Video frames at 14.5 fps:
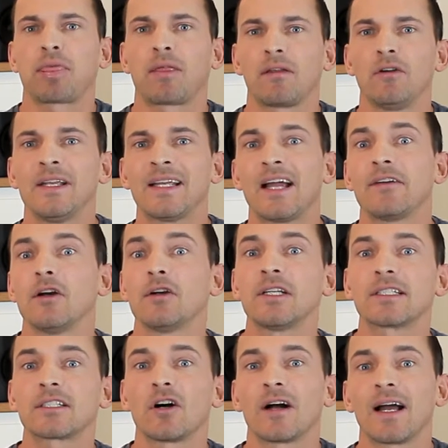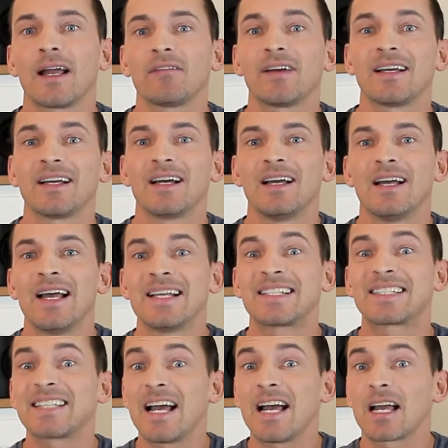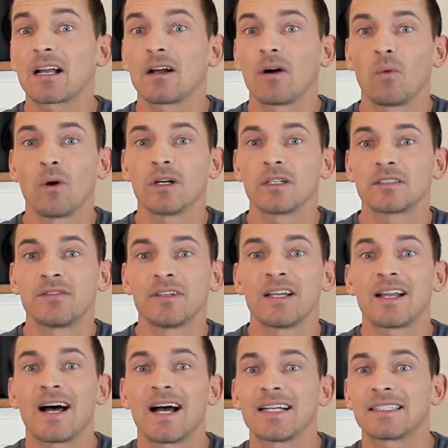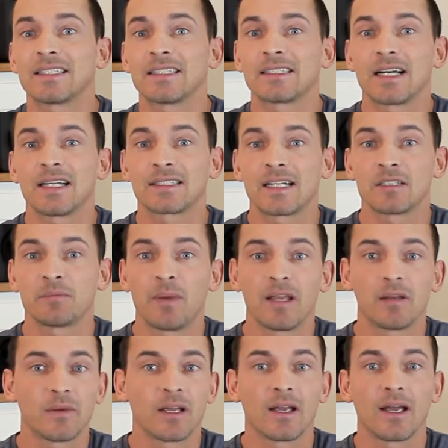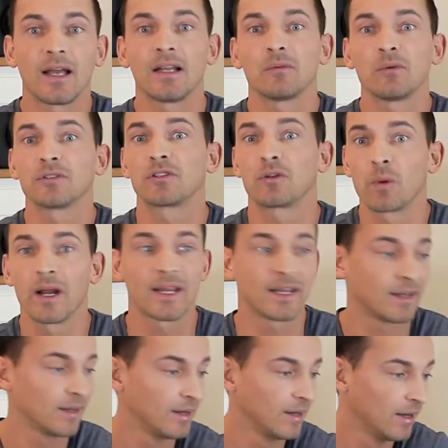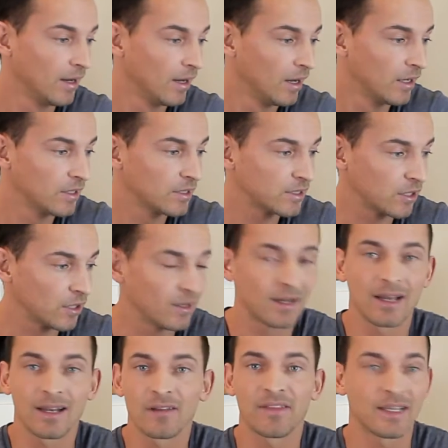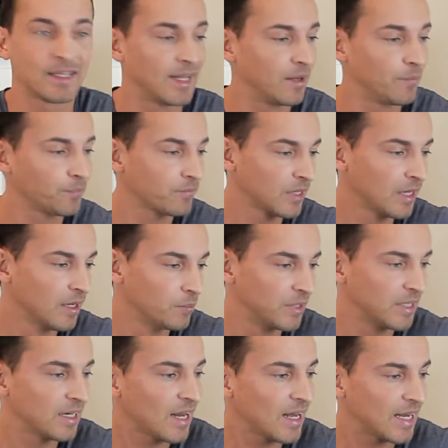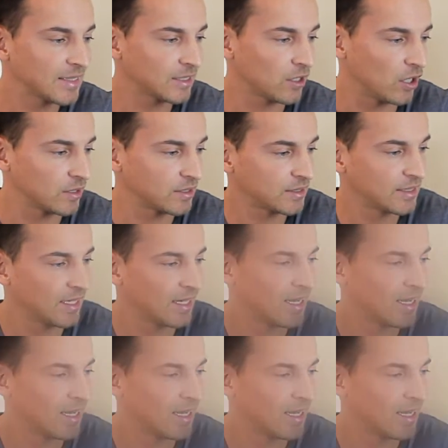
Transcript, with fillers: only karaoke song I ever sang was Vanilla Ice's Ice Ice Baby, and it was great. So I love that name. Manila Ice asks,